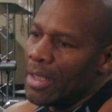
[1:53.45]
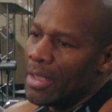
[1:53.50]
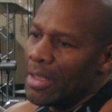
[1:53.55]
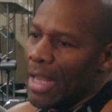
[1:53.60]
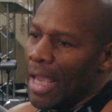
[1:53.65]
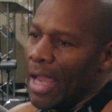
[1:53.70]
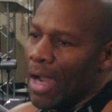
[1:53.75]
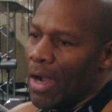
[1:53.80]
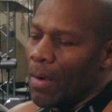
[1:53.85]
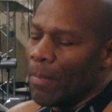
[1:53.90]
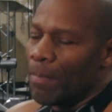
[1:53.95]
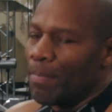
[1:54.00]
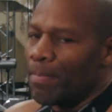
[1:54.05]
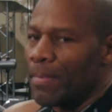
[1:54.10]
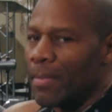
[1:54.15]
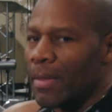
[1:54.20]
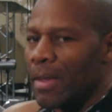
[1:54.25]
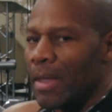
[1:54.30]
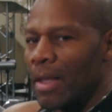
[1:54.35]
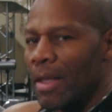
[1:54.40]
Now,
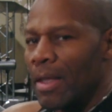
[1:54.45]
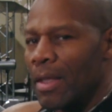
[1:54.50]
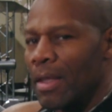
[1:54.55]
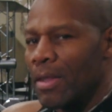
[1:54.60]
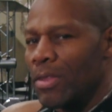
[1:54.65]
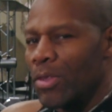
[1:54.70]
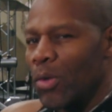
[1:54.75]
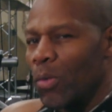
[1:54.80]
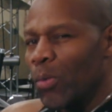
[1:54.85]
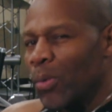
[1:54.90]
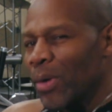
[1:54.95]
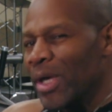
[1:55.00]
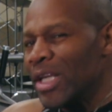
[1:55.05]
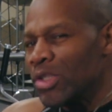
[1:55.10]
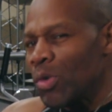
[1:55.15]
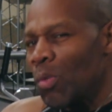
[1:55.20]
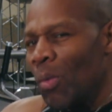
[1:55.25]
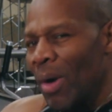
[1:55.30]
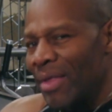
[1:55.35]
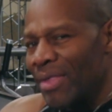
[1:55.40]
the
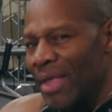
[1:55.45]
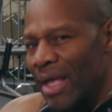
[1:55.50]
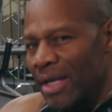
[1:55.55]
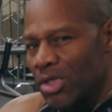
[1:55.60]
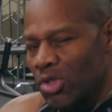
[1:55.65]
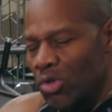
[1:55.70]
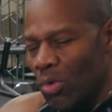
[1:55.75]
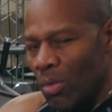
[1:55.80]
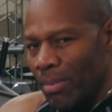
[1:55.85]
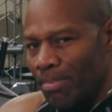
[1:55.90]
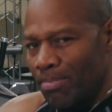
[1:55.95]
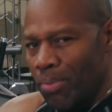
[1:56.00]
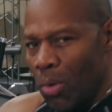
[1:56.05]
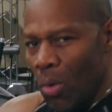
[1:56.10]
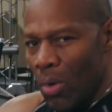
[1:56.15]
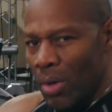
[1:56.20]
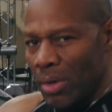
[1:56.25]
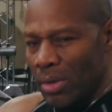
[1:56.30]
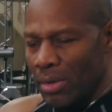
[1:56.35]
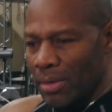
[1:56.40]
reason why that is so
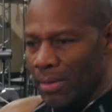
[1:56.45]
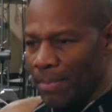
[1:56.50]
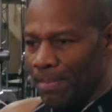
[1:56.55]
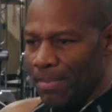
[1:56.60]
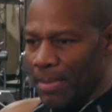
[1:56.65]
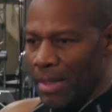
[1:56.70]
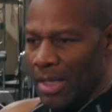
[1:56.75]
important